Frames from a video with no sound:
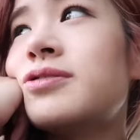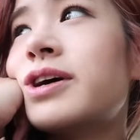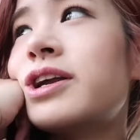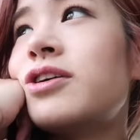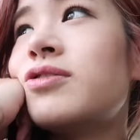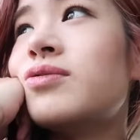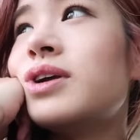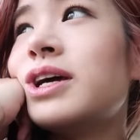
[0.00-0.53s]
I
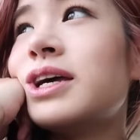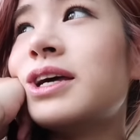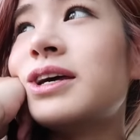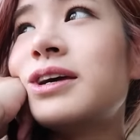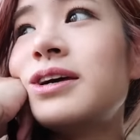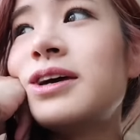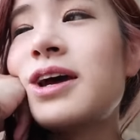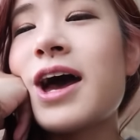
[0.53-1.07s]
don't really
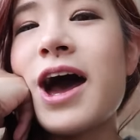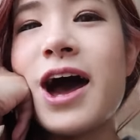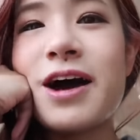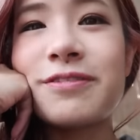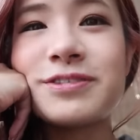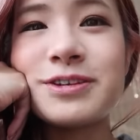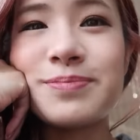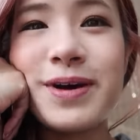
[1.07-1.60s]

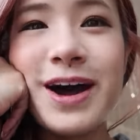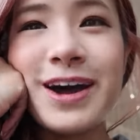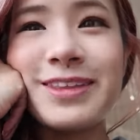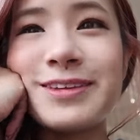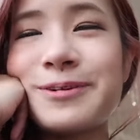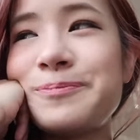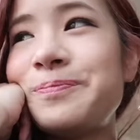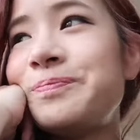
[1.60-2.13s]
have to buy
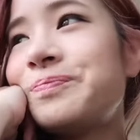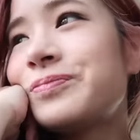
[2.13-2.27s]
them